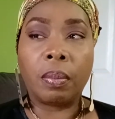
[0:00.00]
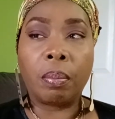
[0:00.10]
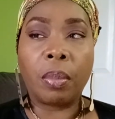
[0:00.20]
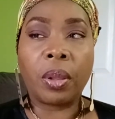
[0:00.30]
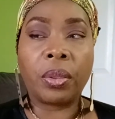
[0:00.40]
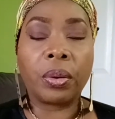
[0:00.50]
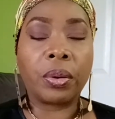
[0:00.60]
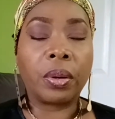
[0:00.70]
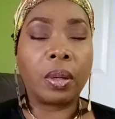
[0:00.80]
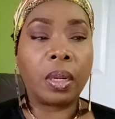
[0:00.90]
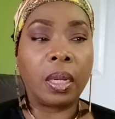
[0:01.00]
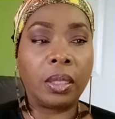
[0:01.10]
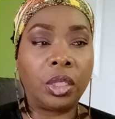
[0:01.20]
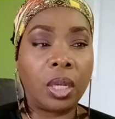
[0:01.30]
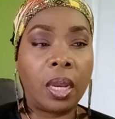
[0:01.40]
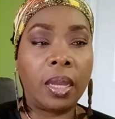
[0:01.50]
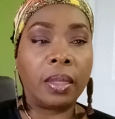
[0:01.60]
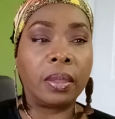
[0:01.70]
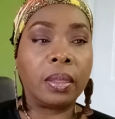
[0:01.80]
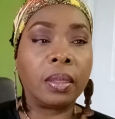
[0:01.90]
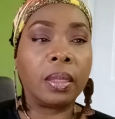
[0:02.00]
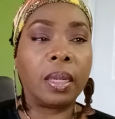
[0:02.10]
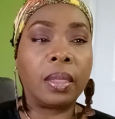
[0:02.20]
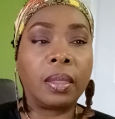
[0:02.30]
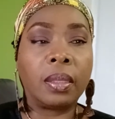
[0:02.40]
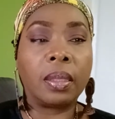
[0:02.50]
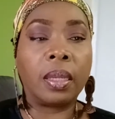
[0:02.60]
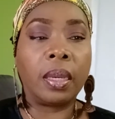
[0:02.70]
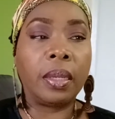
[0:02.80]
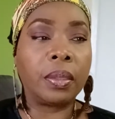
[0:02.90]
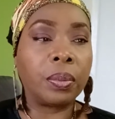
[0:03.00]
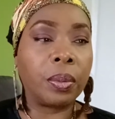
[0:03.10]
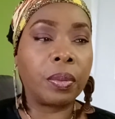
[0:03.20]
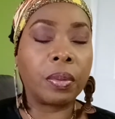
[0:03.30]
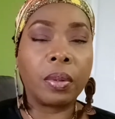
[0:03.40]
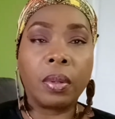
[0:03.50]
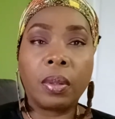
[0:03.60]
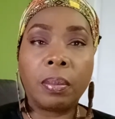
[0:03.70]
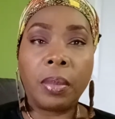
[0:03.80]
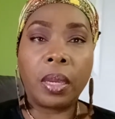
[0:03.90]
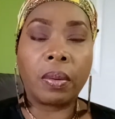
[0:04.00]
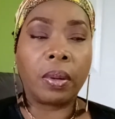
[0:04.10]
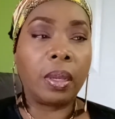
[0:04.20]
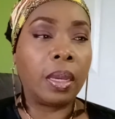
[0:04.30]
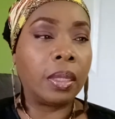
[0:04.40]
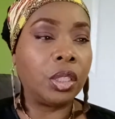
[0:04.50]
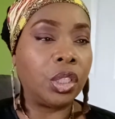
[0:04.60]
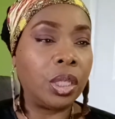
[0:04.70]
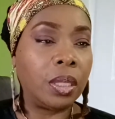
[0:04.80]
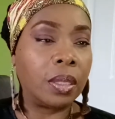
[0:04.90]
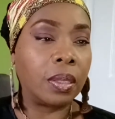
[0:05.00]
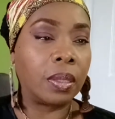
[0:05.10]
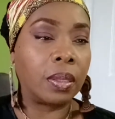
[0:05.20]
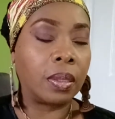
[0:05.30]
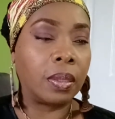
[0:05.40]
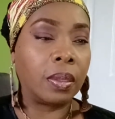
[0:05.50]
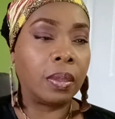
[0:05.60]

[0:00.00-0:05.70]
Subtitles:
mother and child, as is the case with Mary and Jesus.